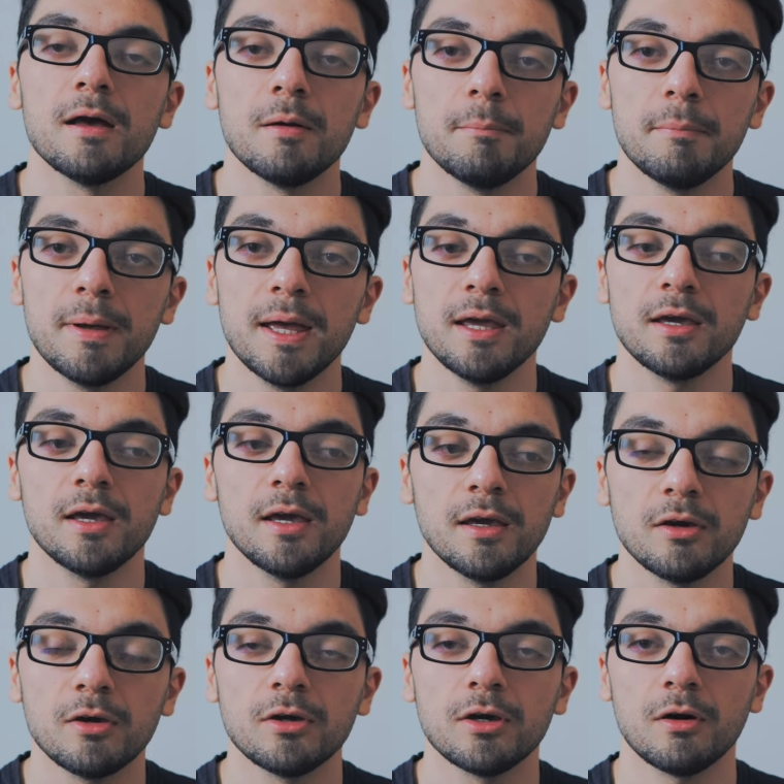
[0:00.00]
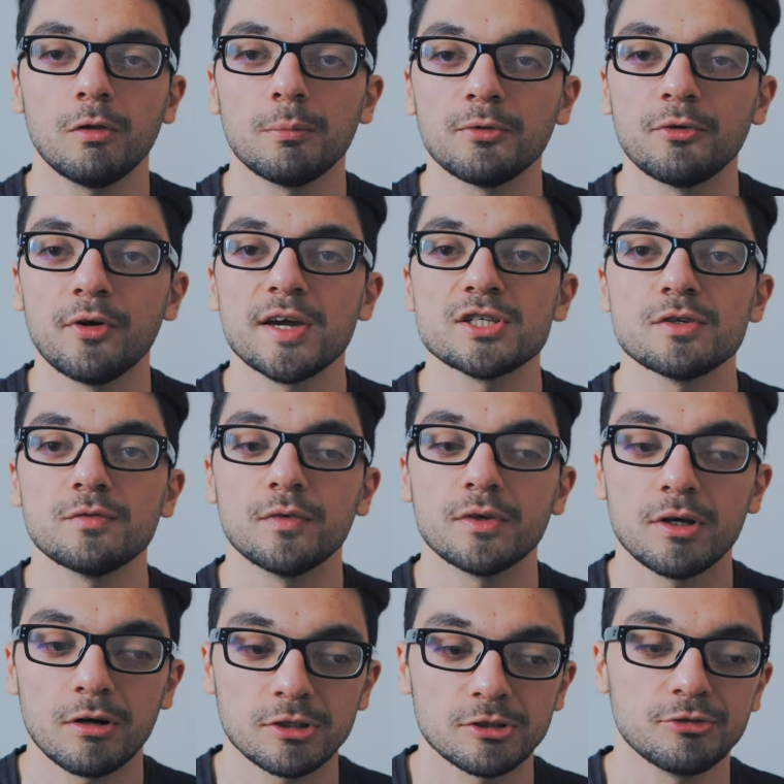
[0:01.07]
making collaboration with
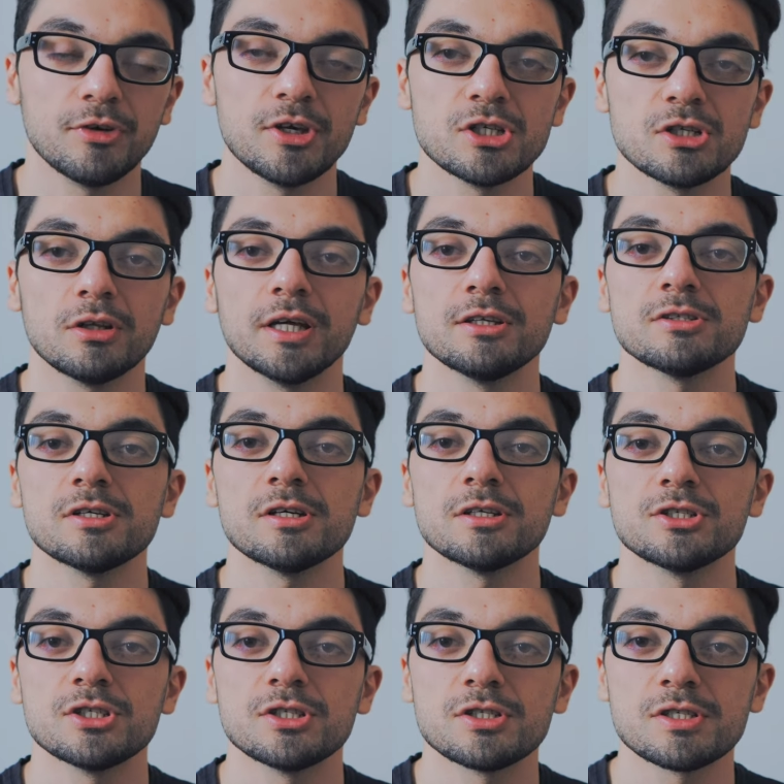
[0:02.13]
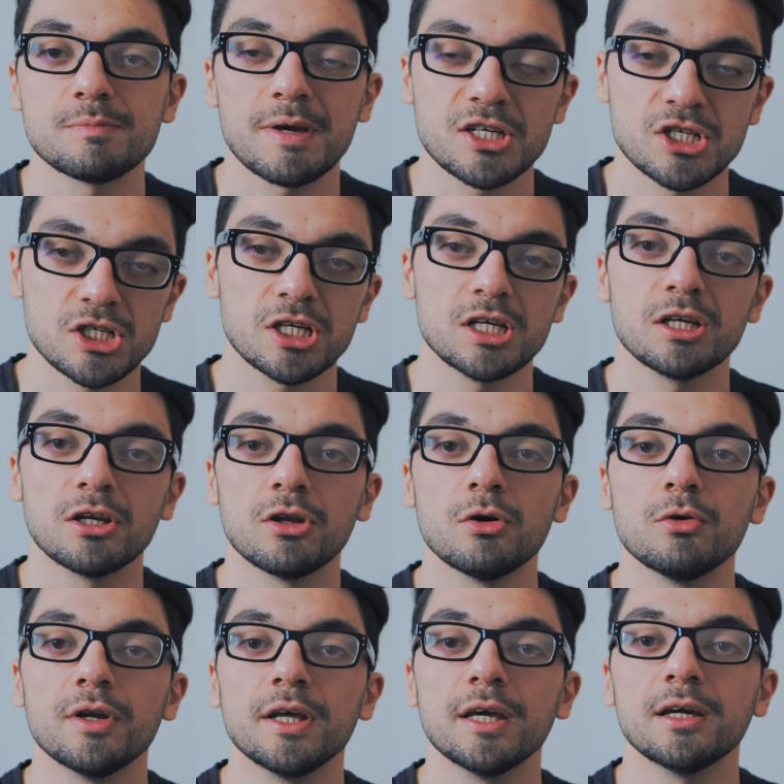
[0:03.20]
artificial intelligence machine
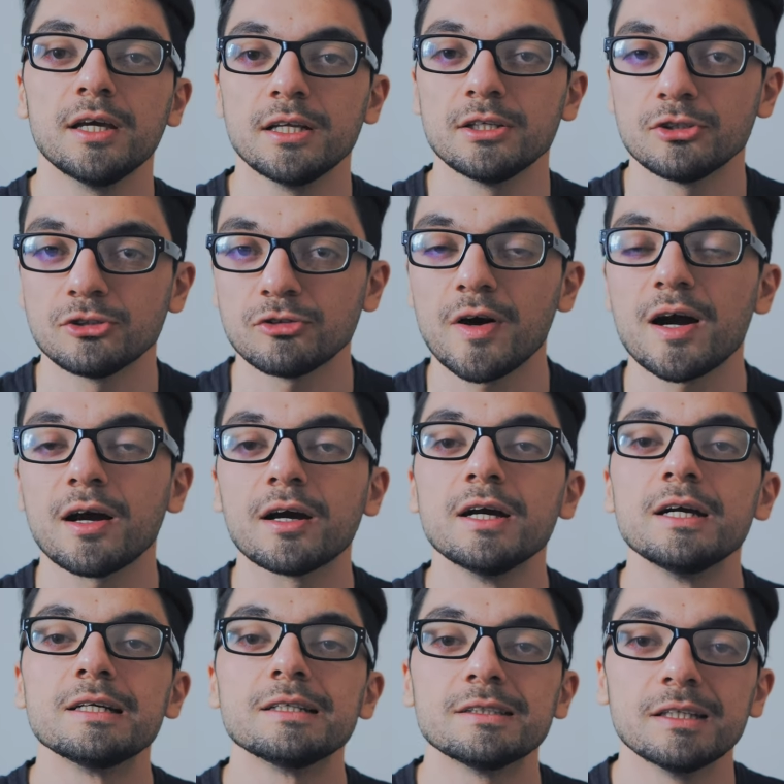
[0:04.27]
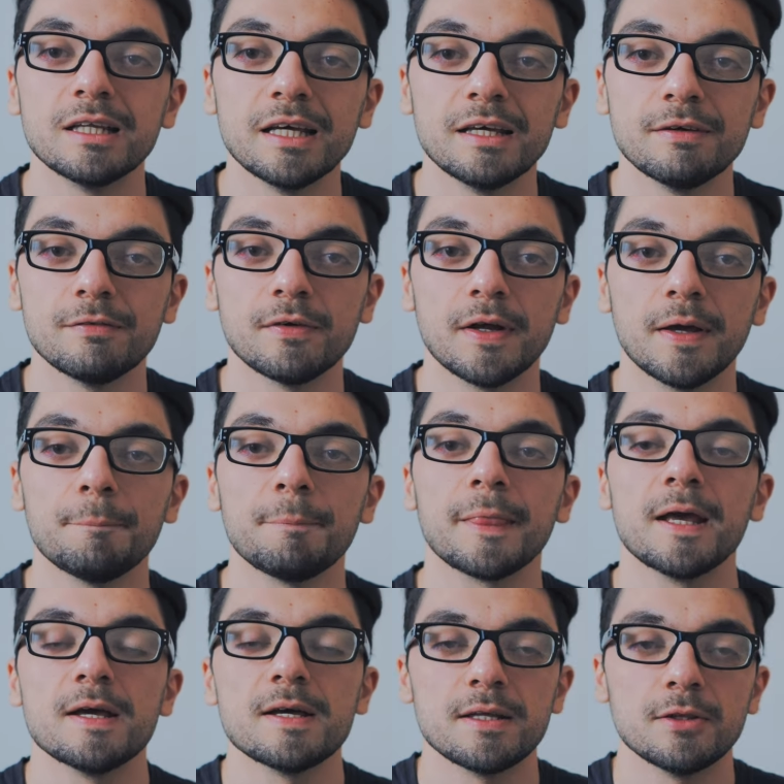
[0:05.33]
learning in drug delivery
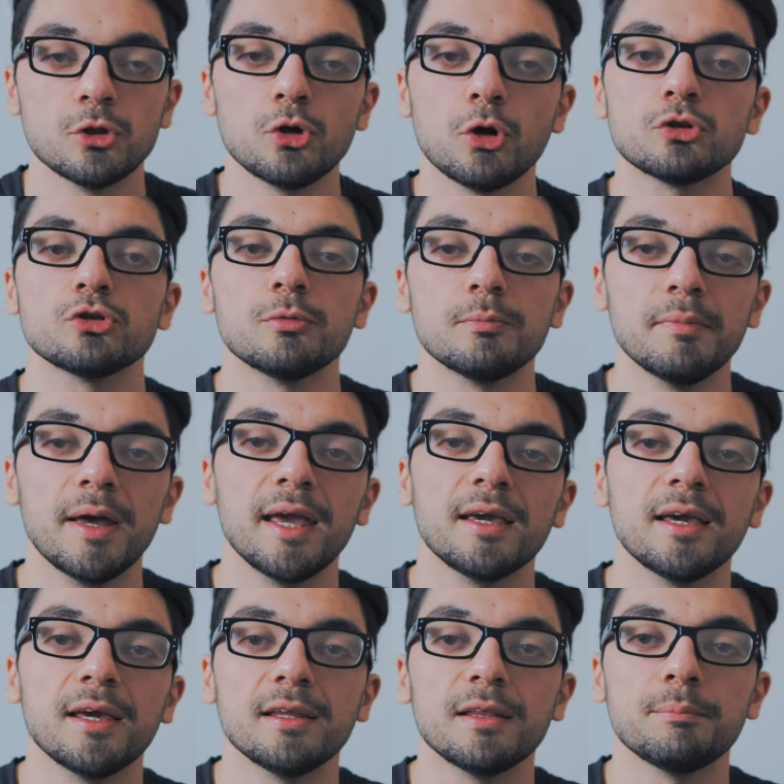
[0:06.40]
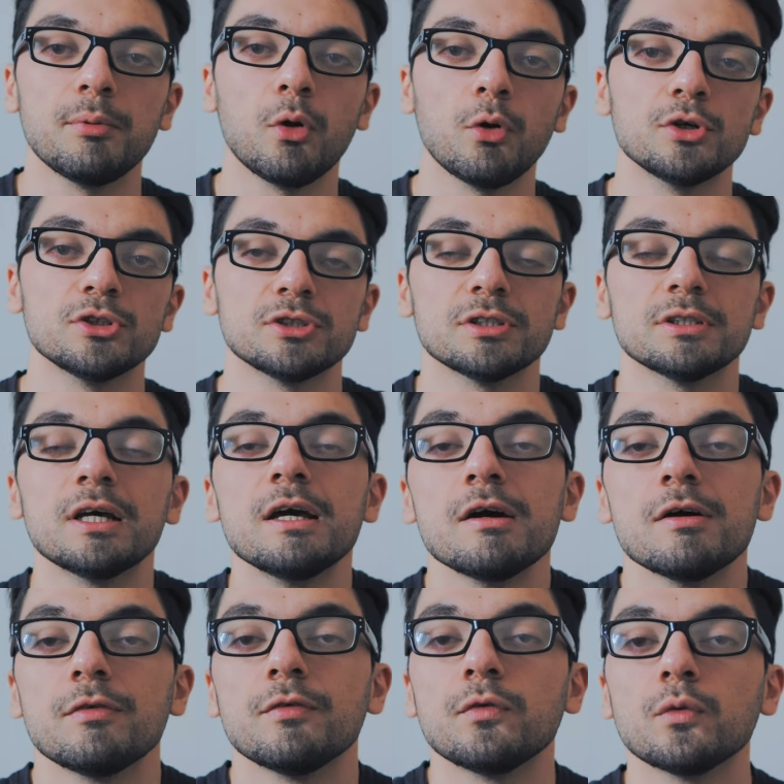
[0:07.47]
not making the poison
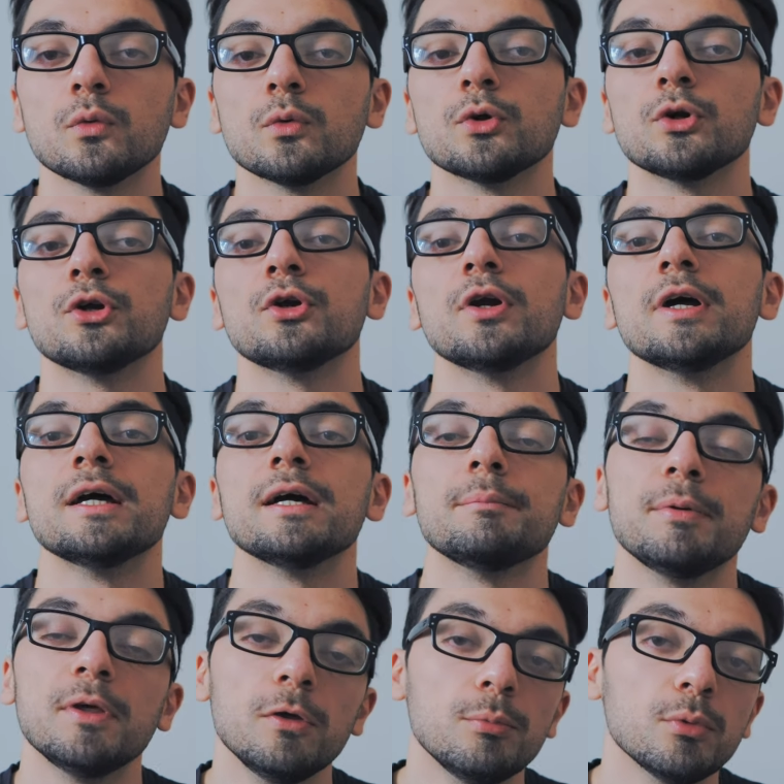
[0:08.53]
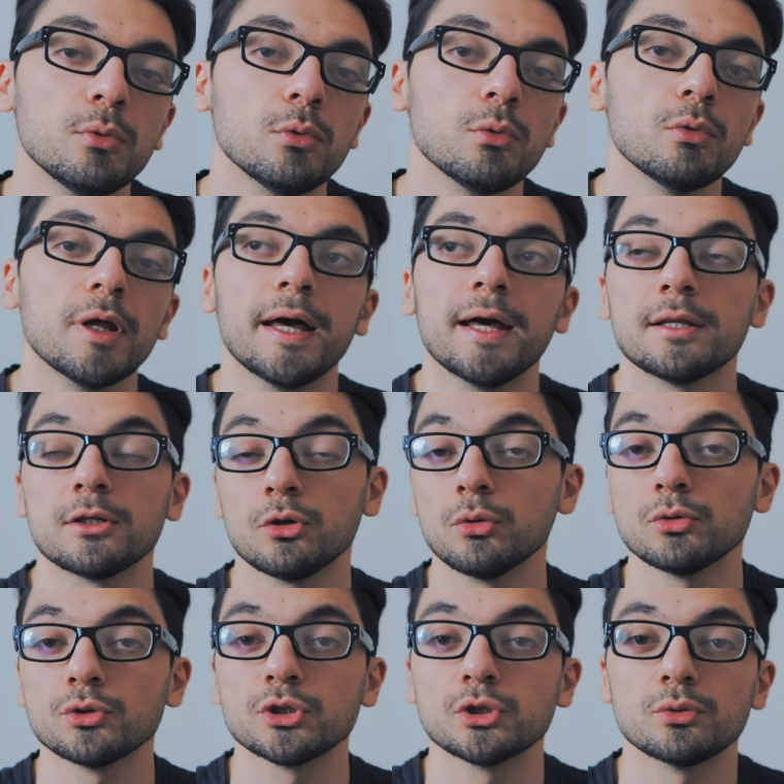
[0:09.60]
for people and
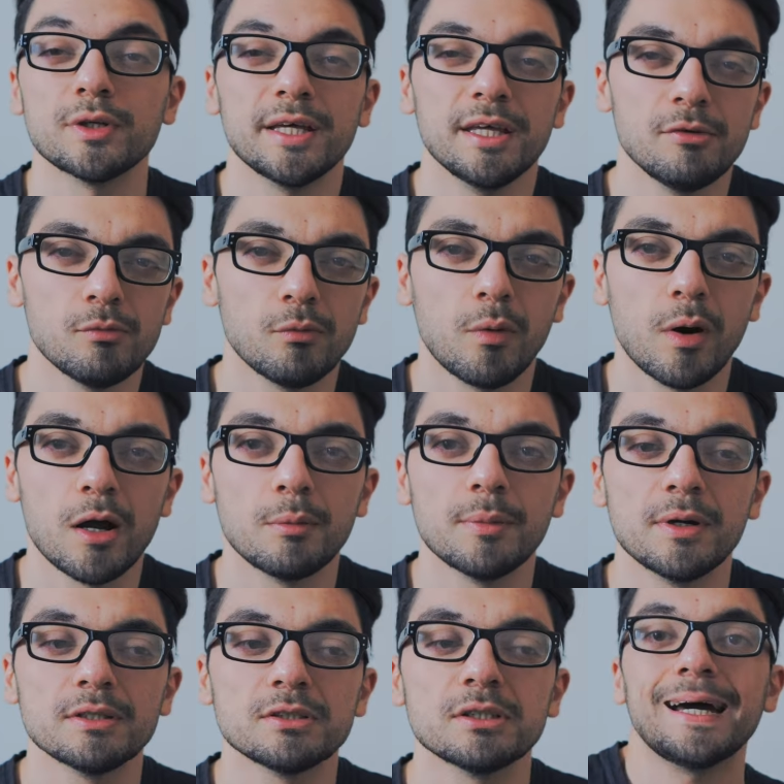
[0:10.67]
also the environment.